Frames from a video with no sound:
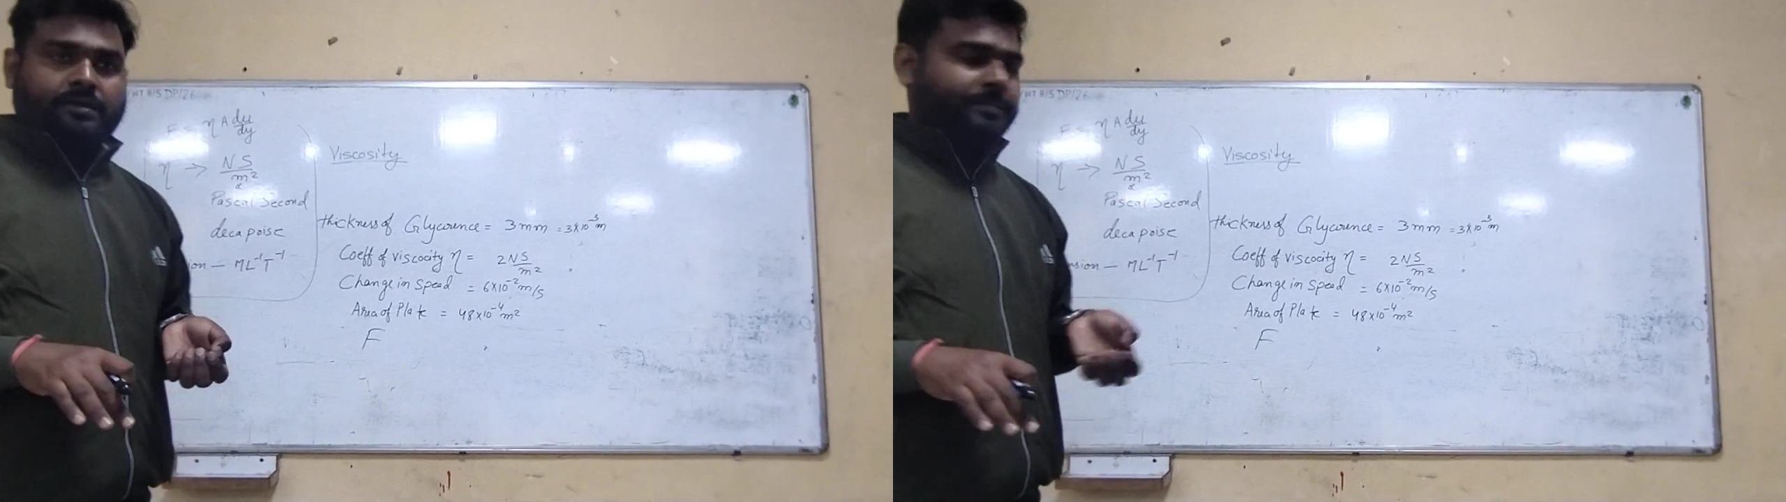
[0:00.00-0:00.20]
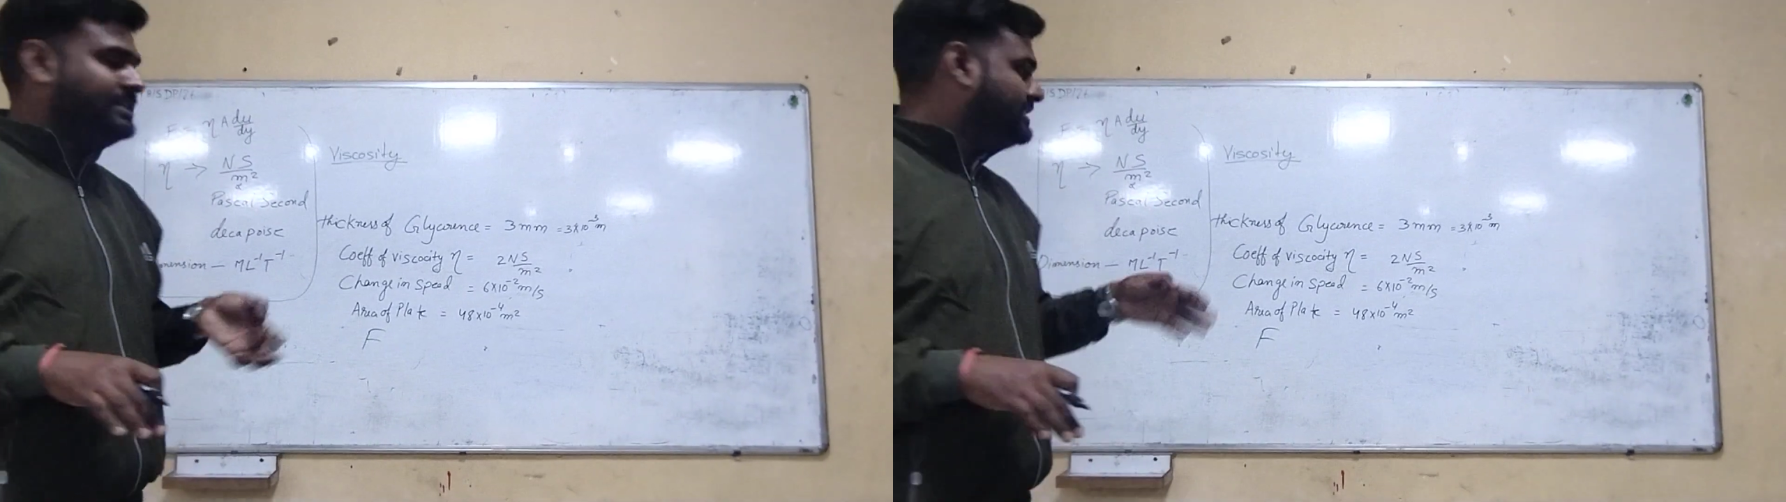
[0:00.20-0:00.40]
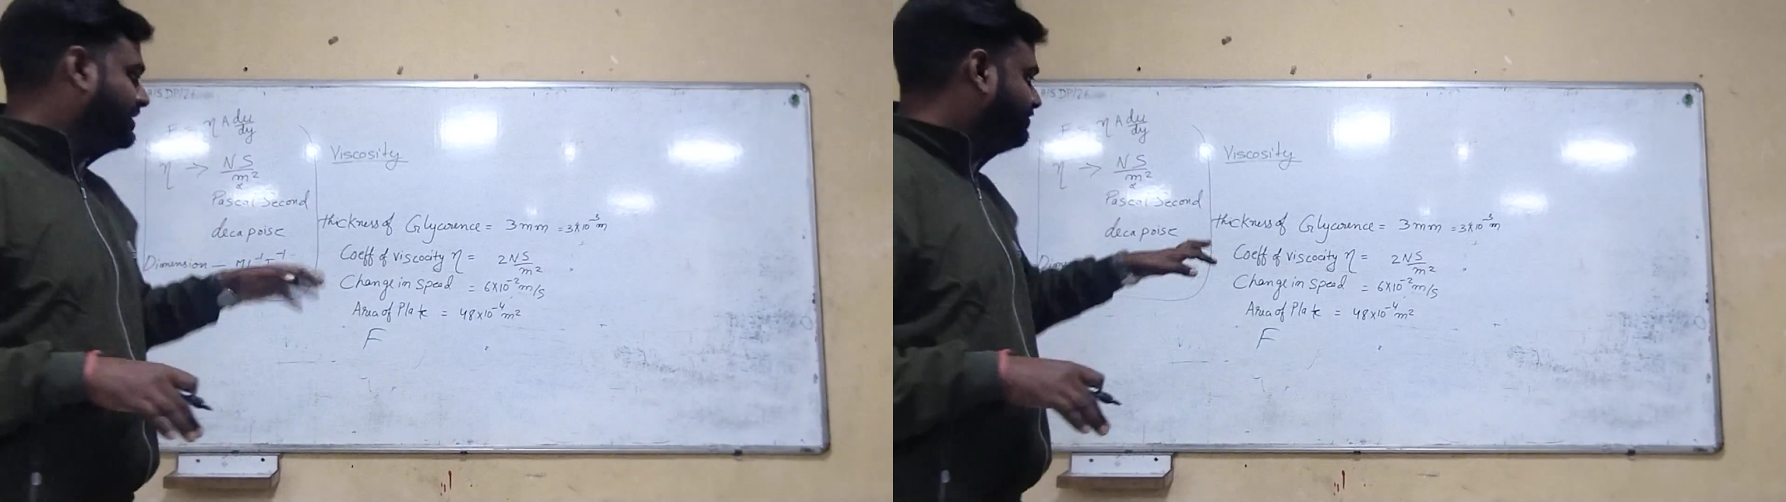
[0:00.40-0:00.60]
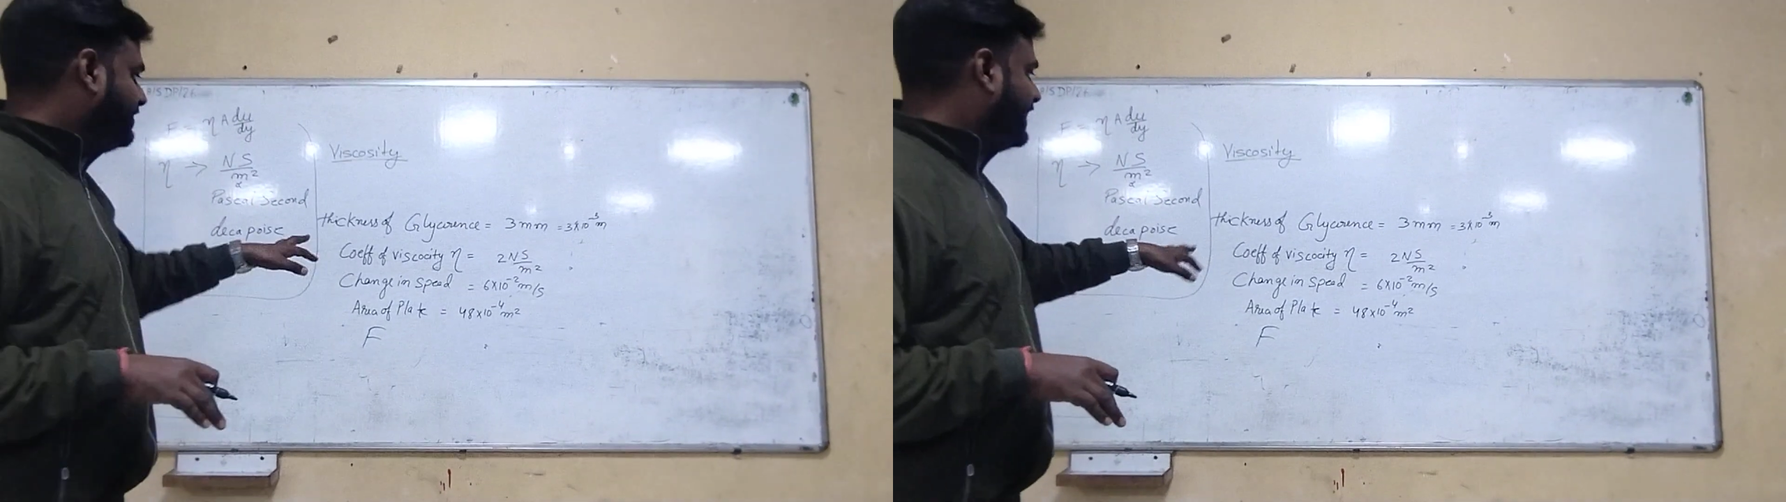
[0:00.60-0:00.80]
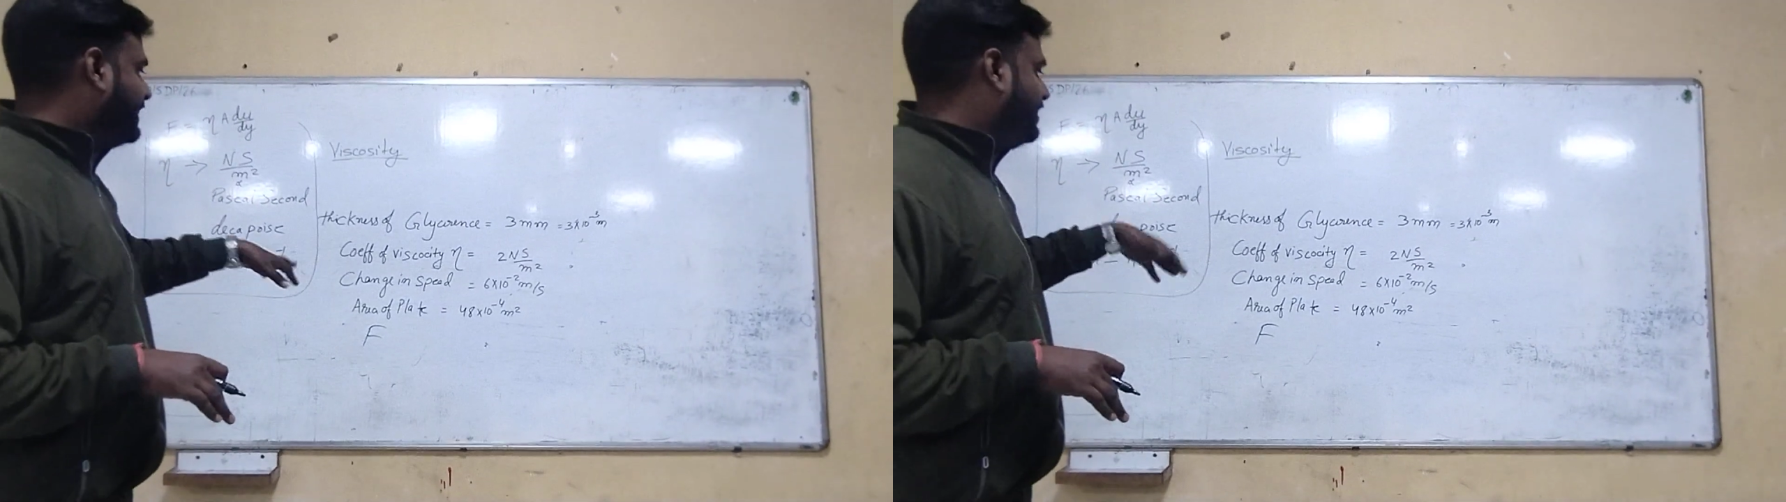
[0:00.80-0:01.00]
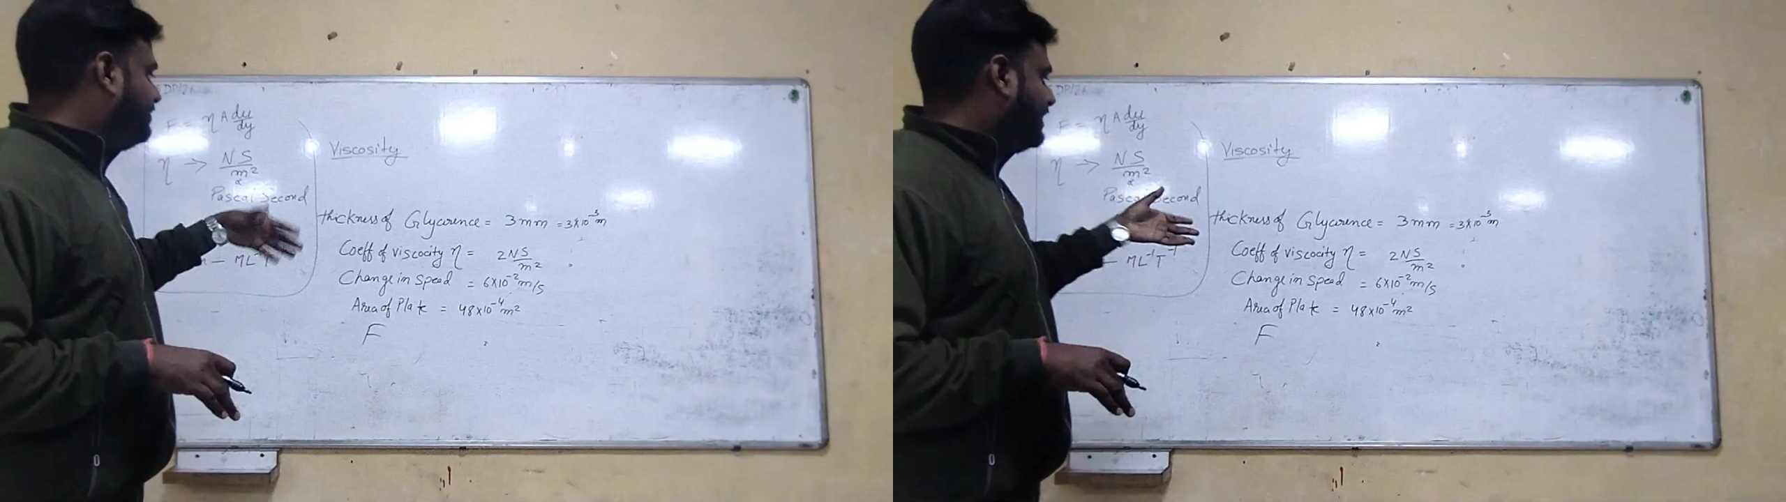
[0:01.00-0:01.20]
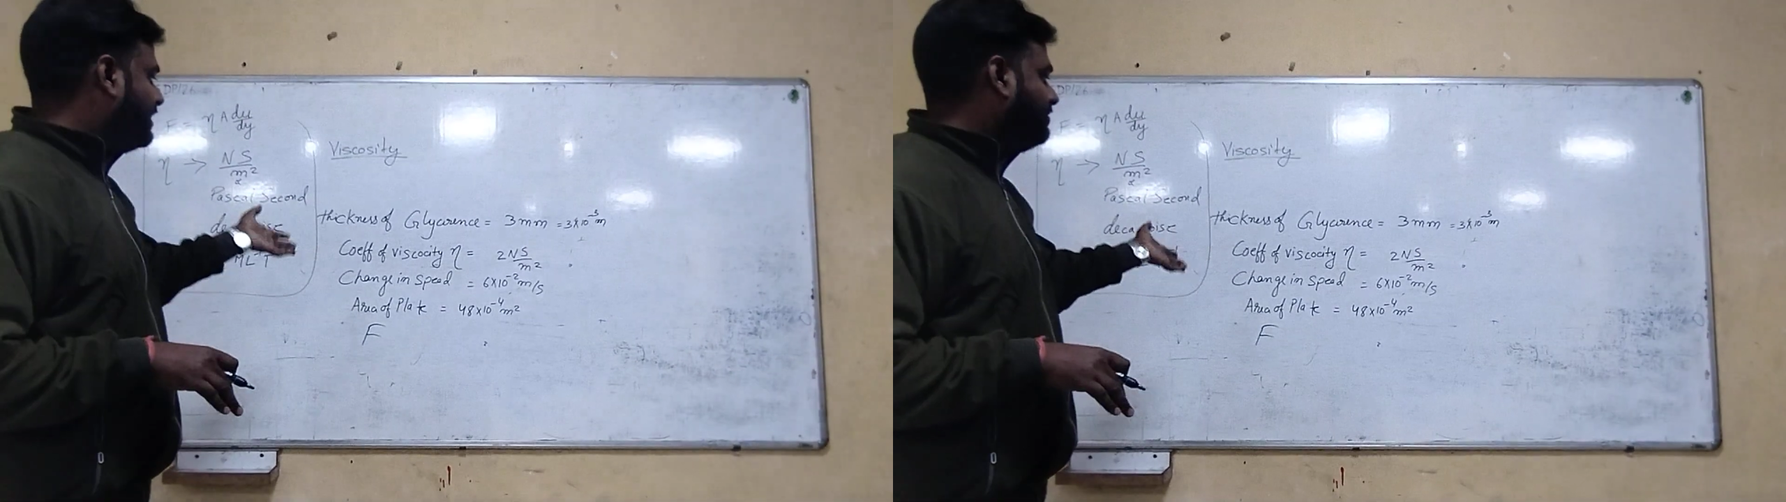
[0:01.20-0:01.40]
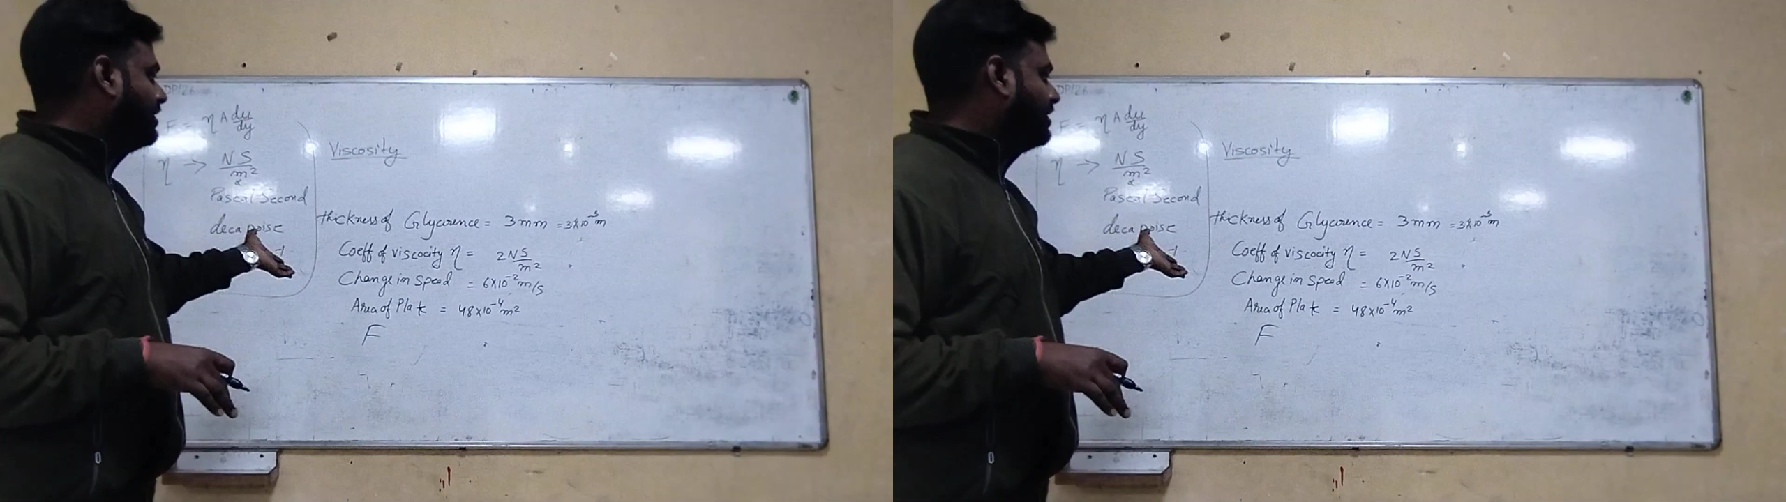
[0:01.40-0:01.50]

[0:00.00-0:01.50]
Means if we are giving a